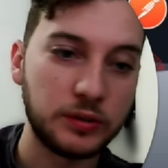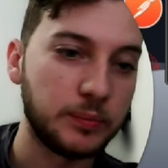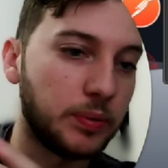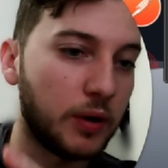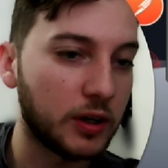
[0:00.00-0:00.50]

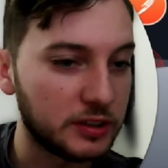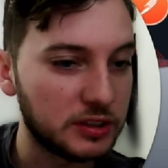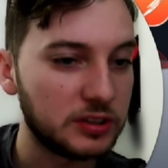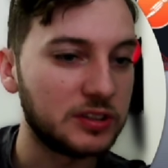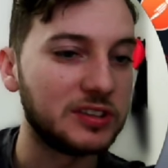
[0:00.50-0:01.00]
parts
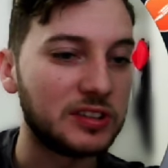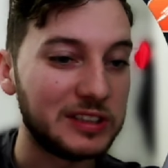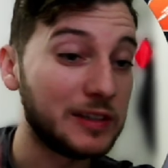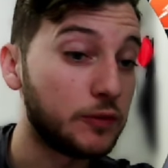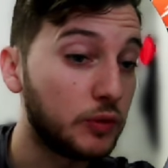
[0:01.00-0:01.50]
to see
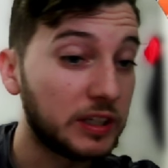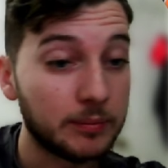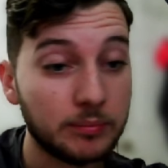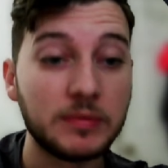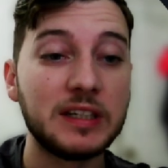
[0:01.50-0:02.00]
if we
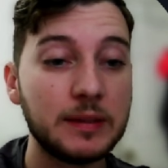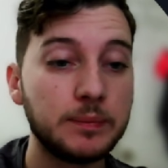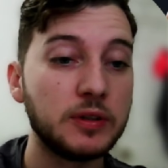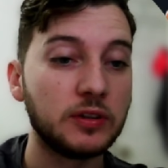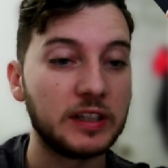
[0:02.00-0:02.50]
can
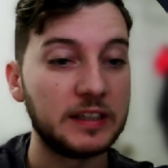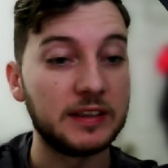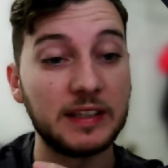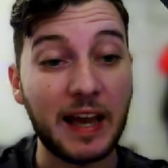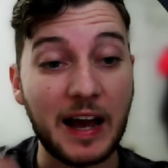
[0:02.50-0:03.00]
manipulate
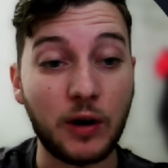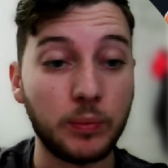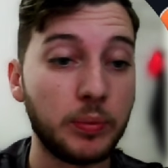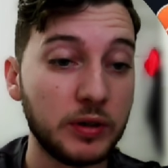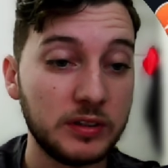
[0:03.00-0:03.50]
the
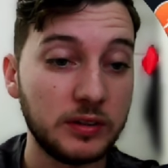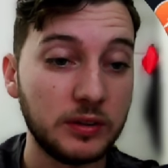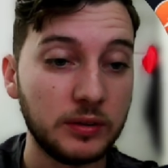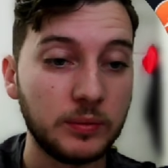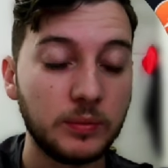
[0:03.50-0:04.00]
output
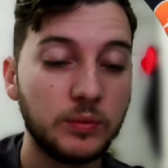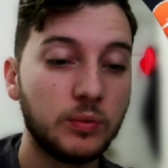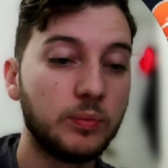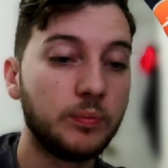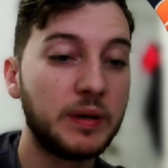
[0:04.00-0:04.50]

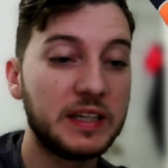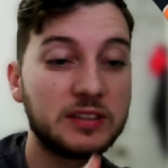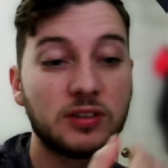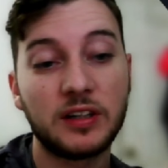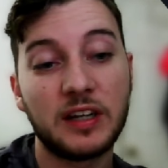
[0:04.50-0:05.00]
based
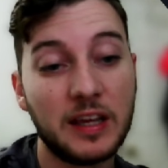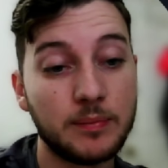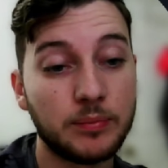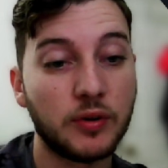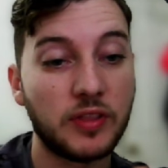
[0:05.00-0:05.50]
on an
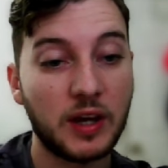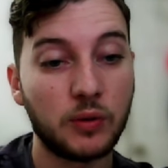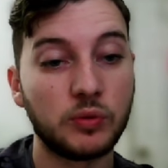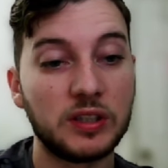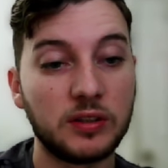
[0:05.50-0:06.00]
input that
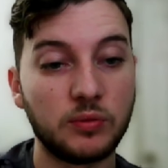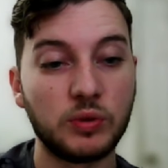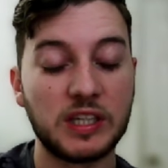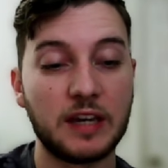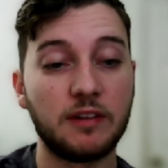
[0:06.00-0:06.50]
we
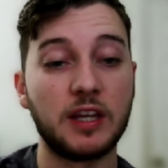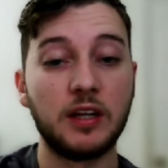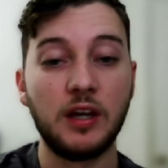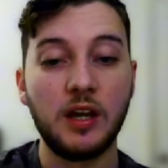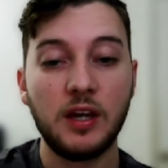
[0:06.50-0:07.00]
give it.
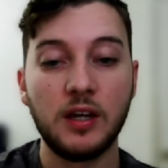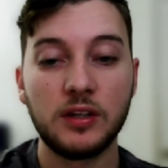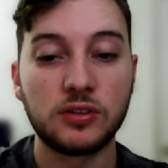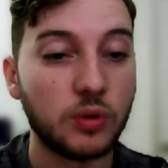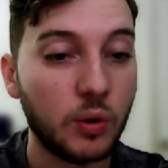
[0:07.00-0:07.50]

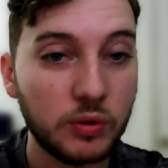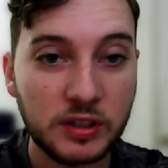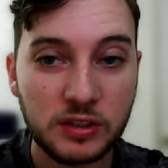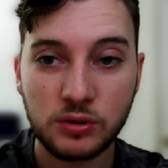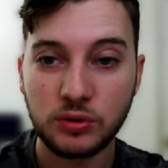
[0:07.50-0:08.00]
So what we're going to
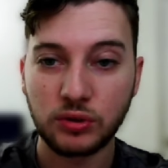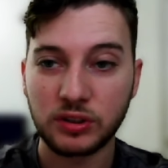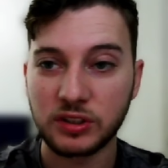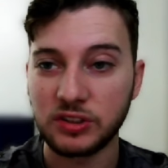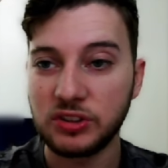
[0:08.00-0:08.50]
do is you're
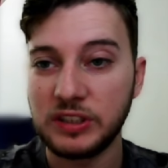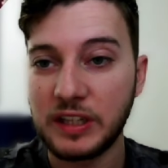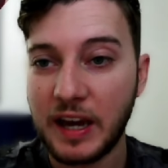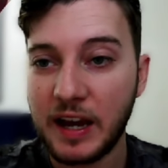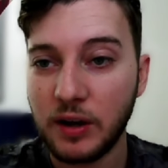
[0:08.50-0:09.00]
going to see
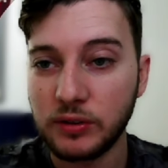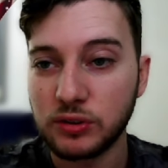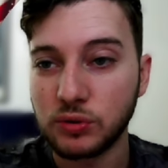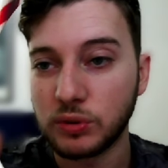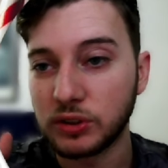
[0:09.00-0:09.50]
how this
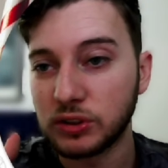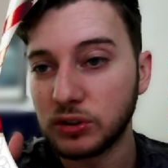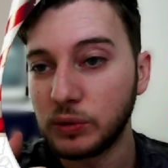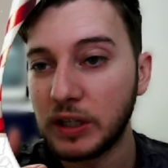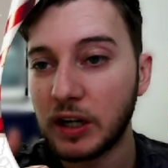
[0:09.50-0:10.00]
works. So
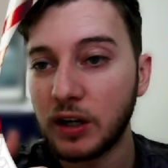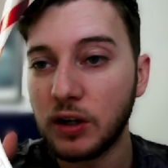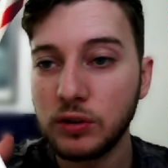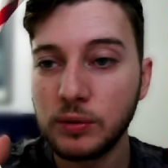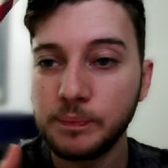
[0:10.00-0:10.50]
we got a
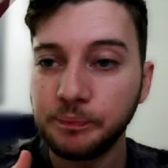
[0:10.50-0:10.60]
home,